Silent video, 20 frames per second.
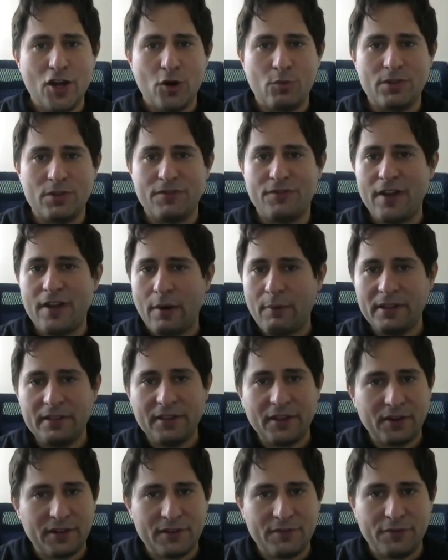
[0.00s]
with very
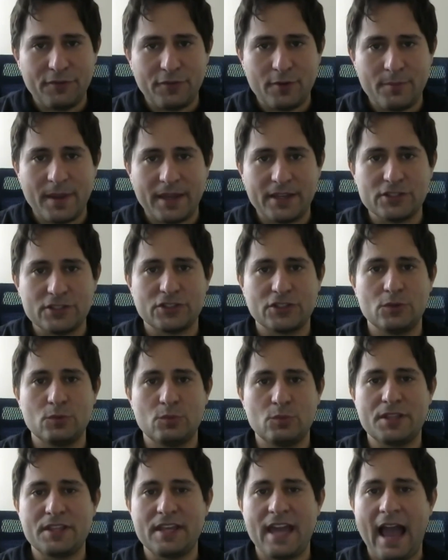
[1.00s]
little information,
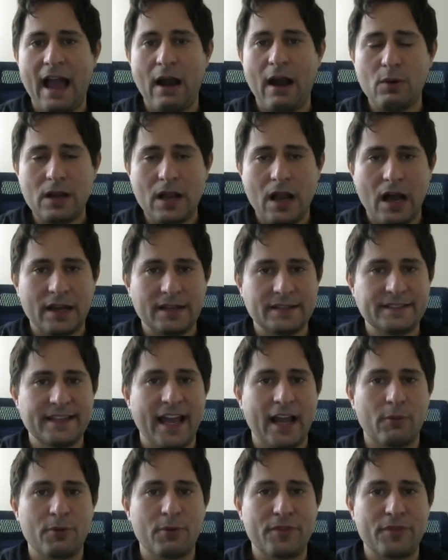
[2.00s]
without contact,